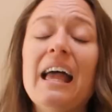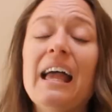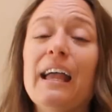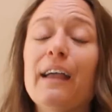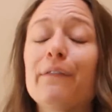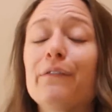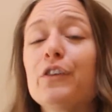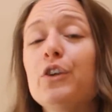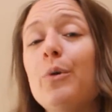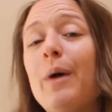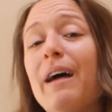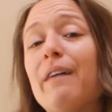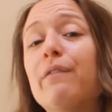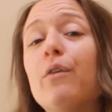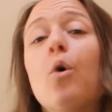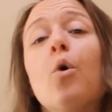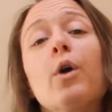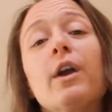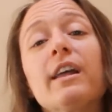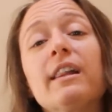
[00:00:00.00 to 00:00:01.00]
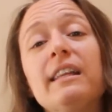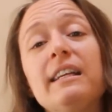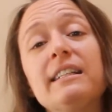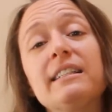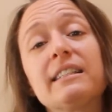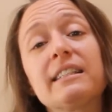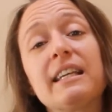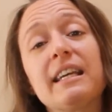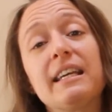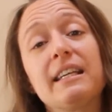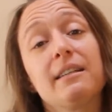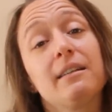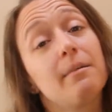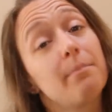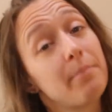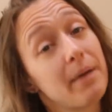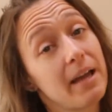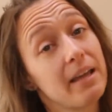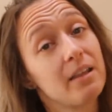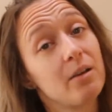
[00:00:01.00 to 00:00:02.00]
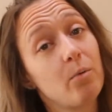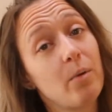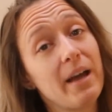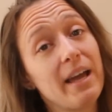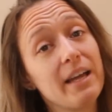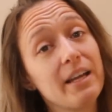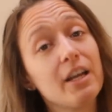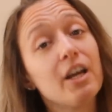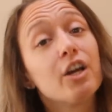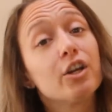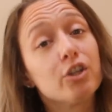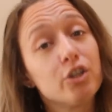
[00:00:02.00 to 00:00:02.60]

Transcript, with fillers: If you have oily skin, by the way,